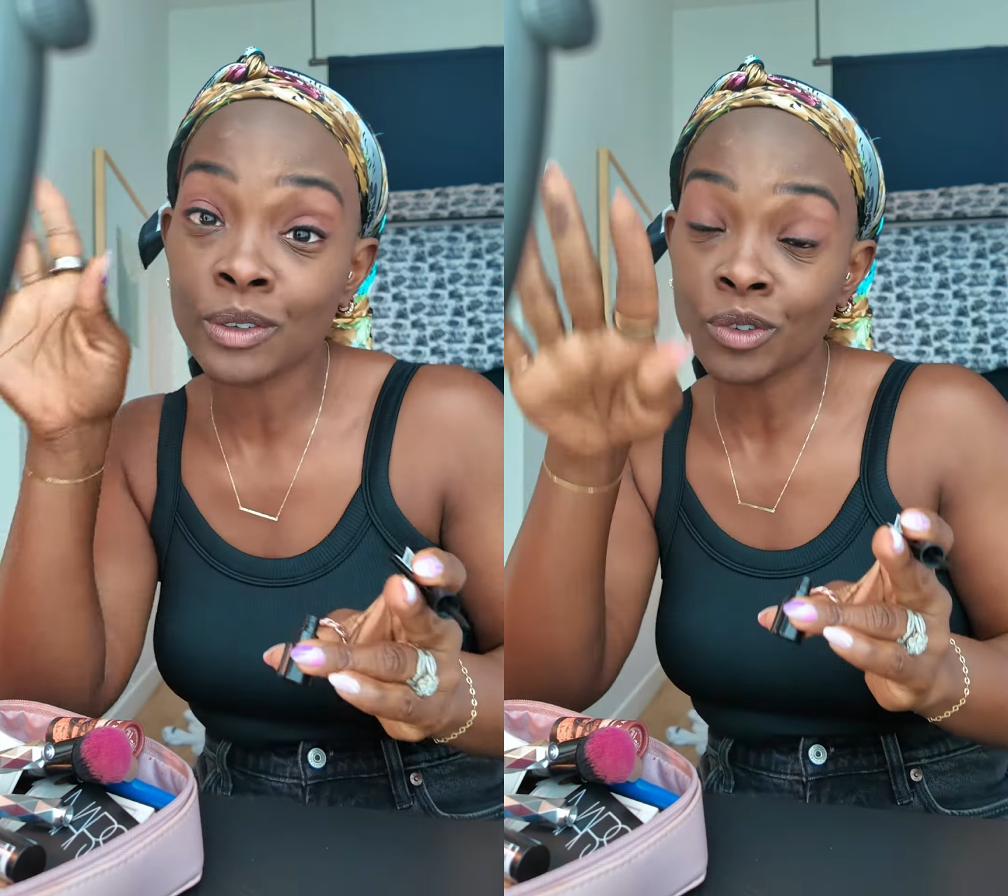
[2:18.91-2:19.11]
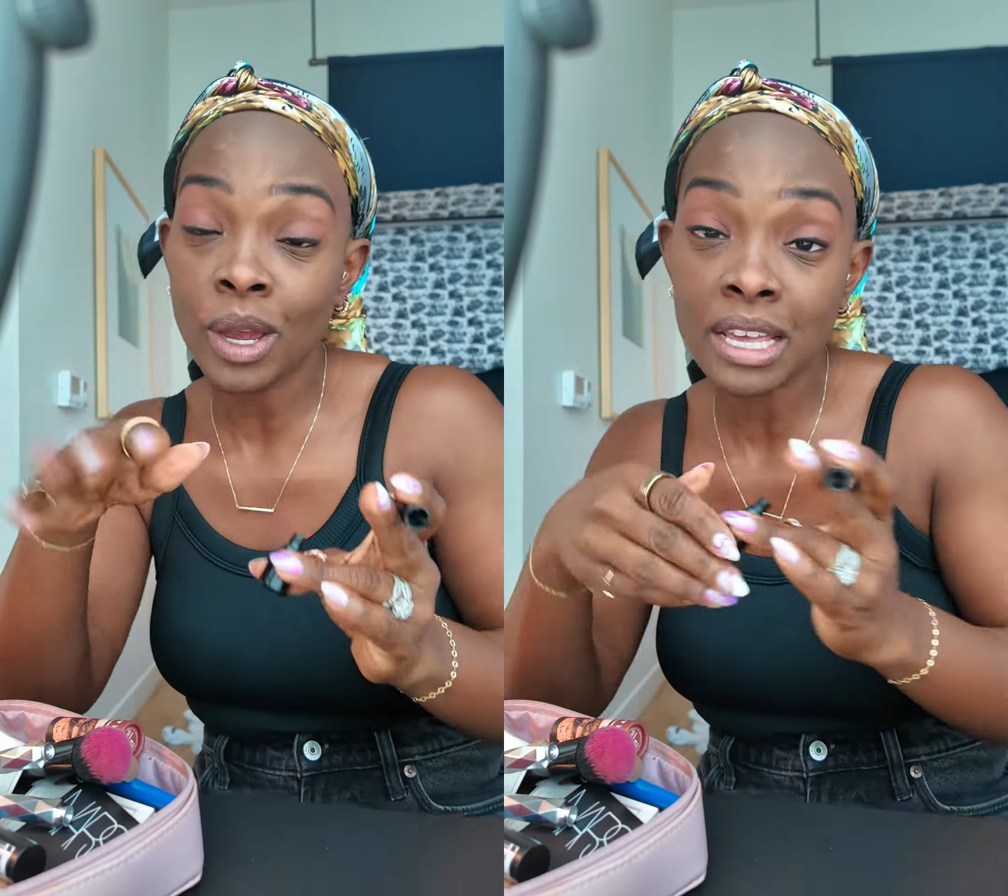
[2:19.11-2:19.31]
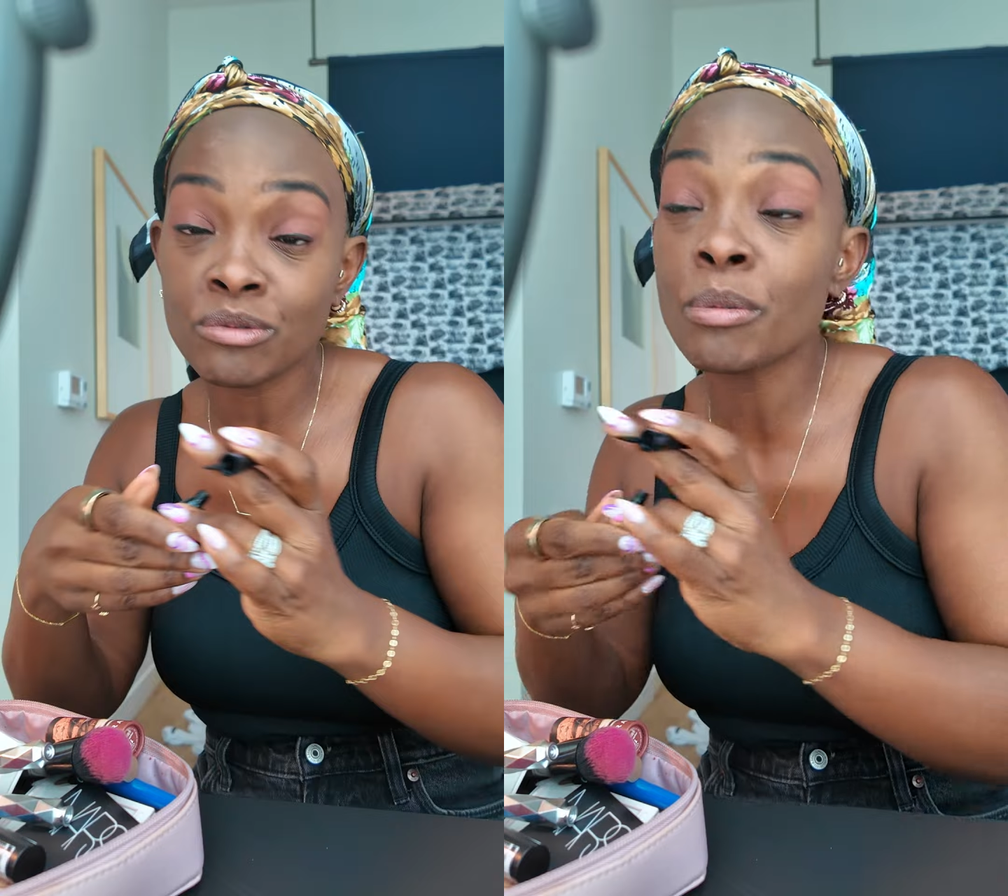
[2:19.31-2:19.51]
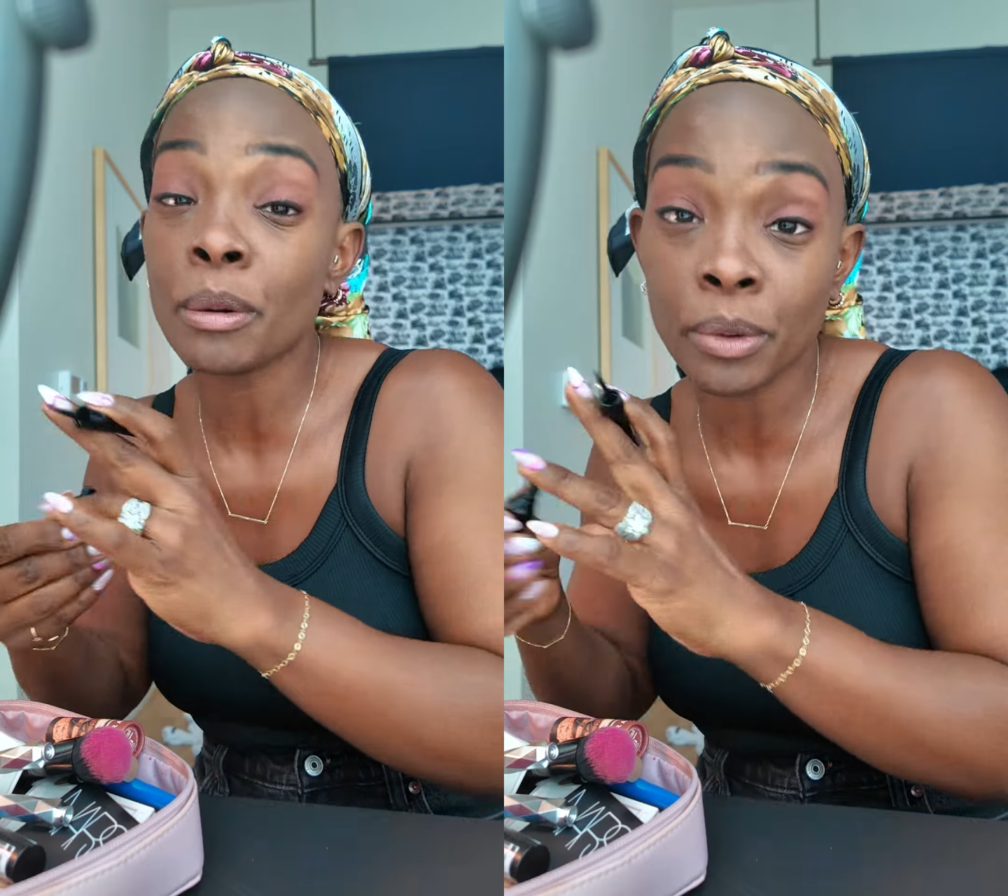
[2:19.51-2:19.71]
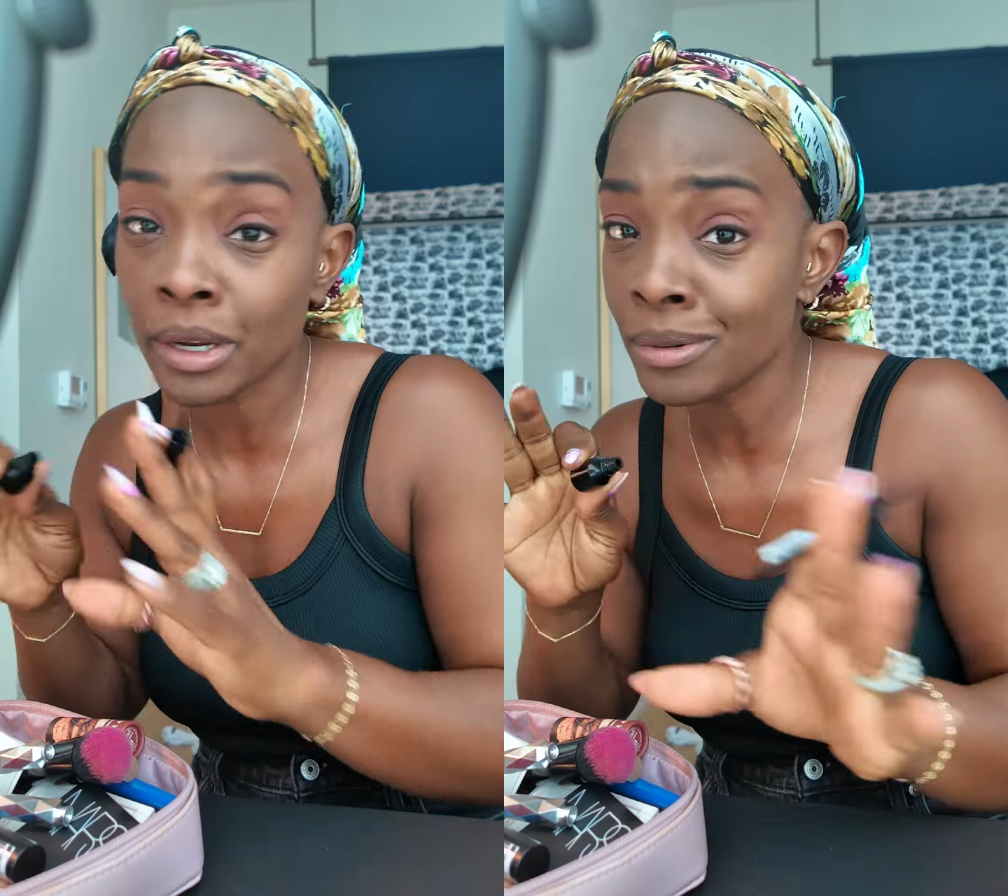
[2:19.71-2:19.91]
If you guys
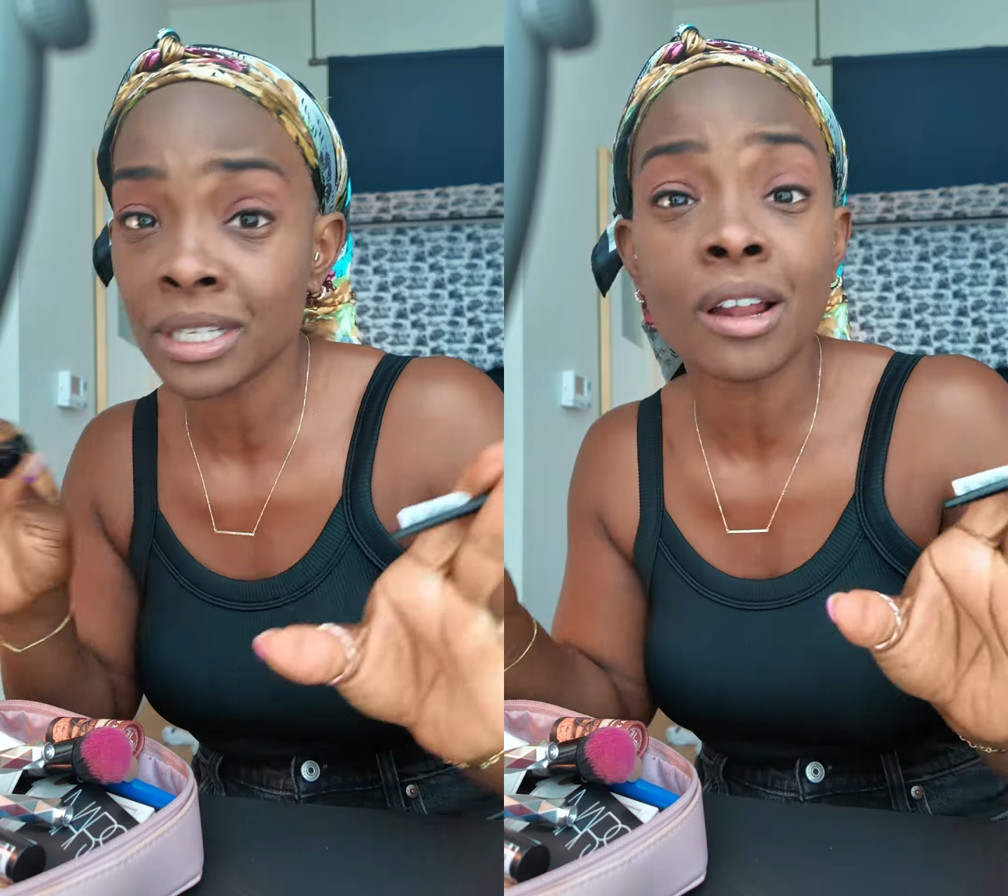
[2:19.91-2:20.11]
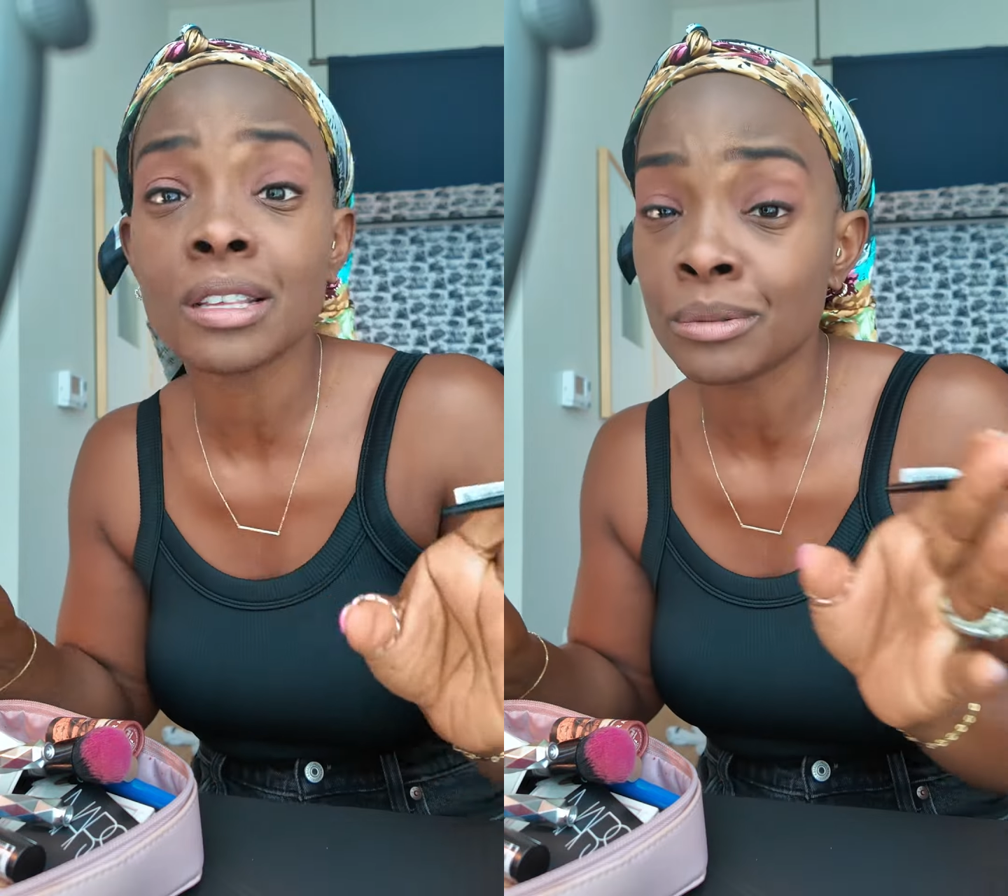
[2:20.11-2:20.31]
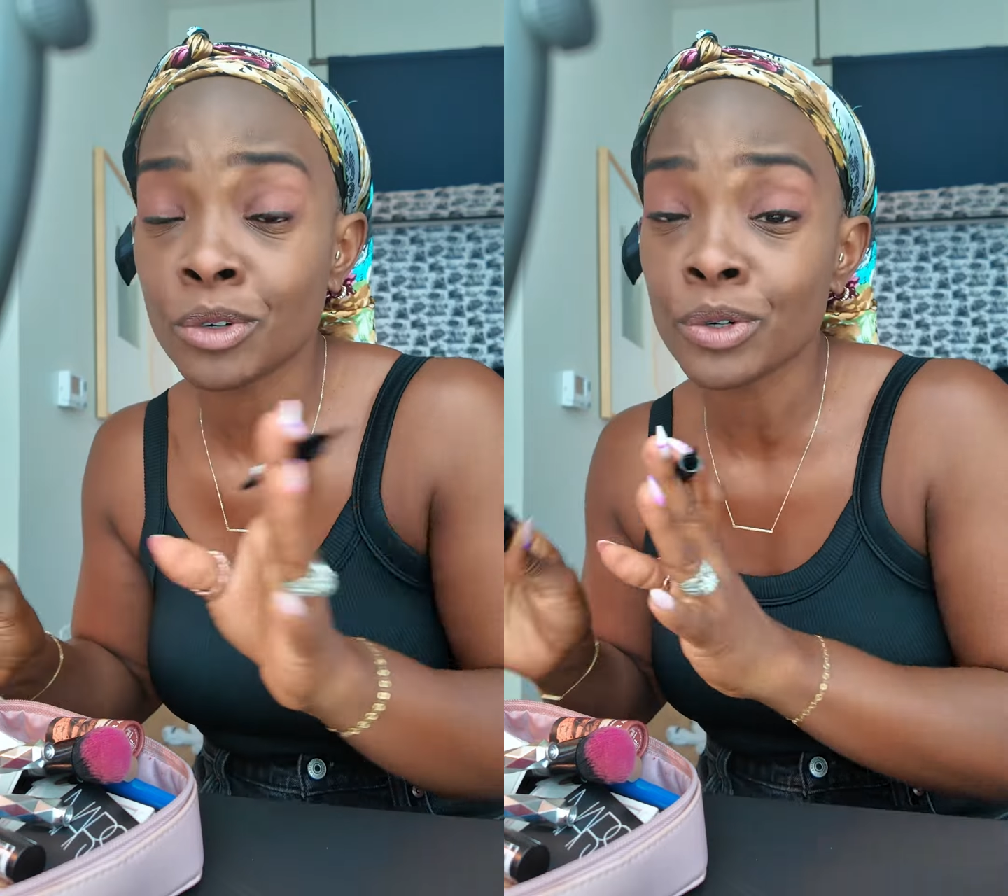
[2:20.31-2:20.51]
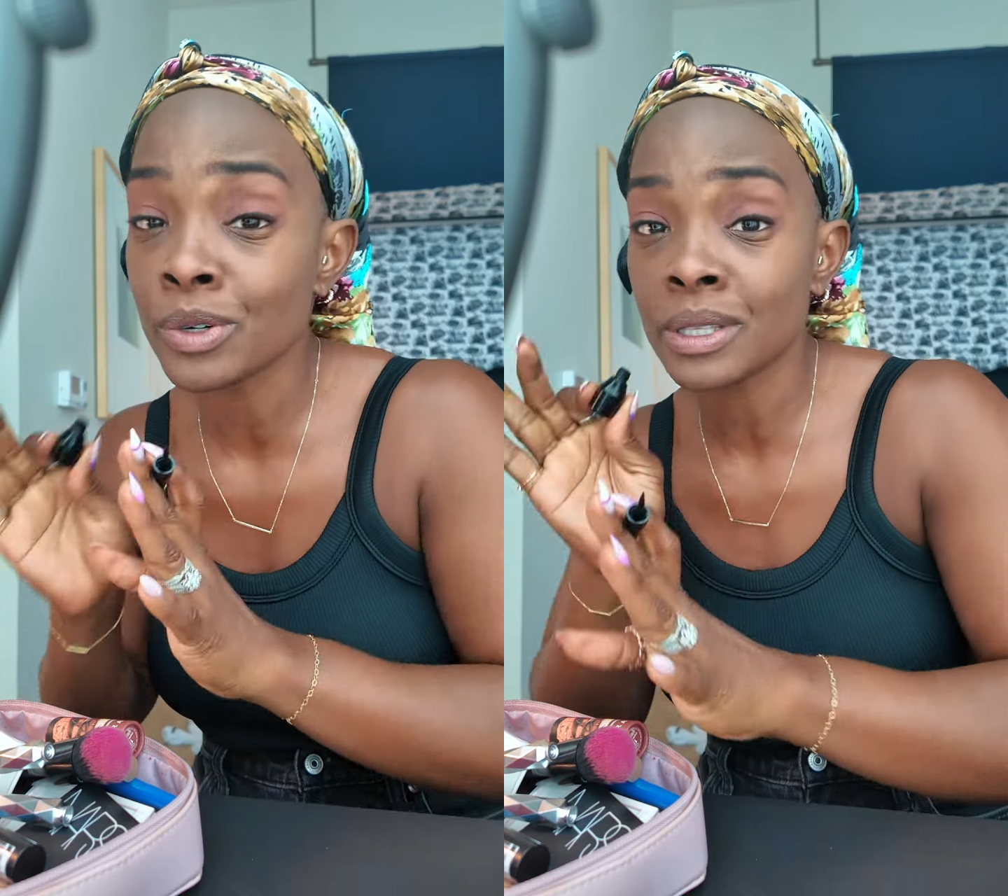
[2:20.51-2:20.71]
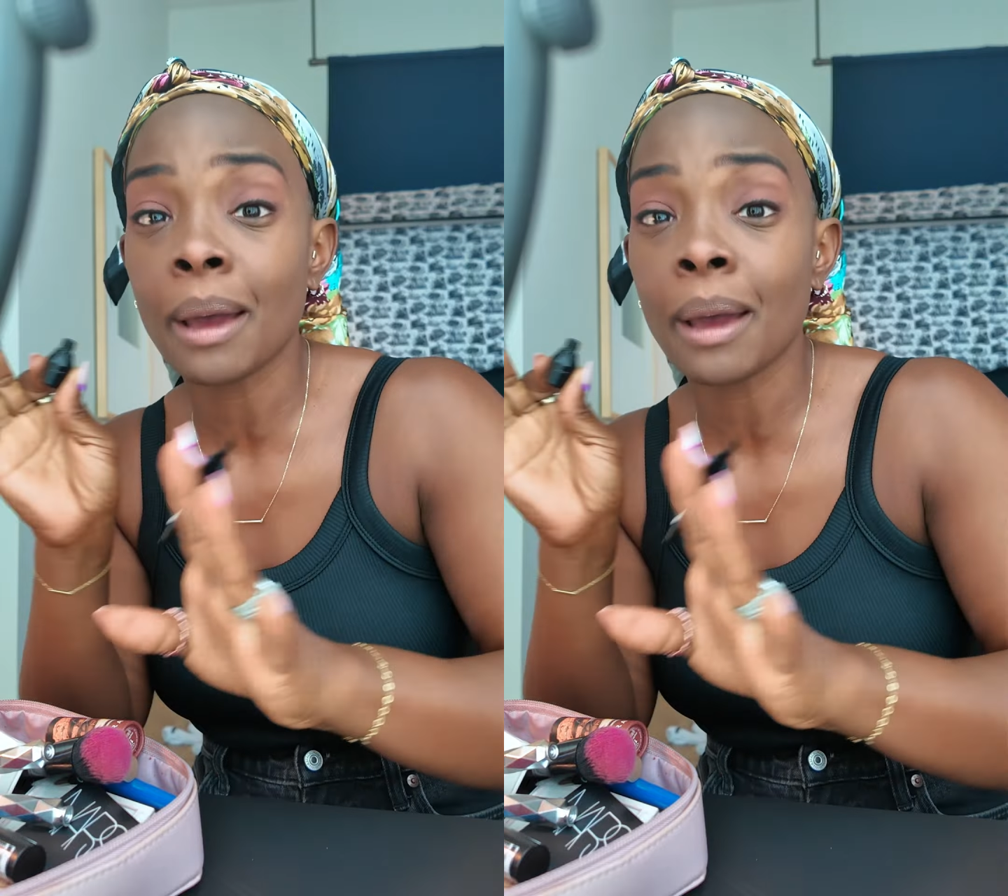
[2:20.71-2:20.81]
remember, it was an awesome cruise.